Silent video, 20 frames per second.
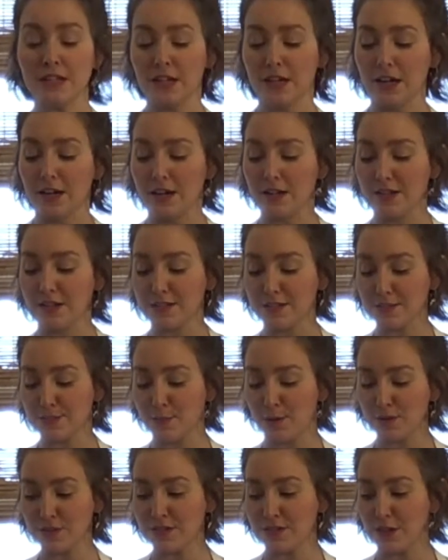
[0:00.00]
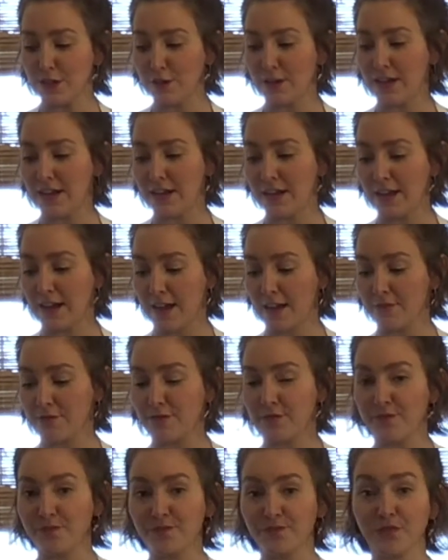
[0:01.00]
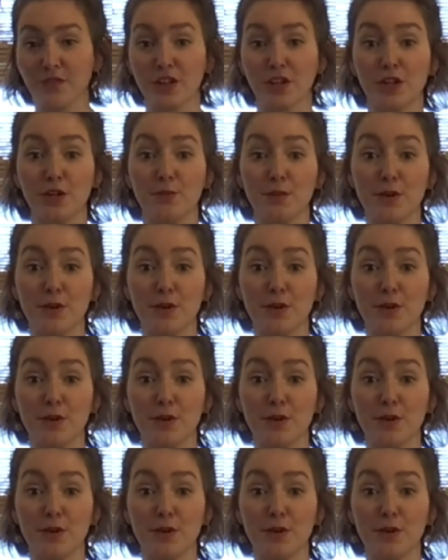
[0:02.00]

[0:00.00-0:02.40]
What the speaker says: a small serrated knife could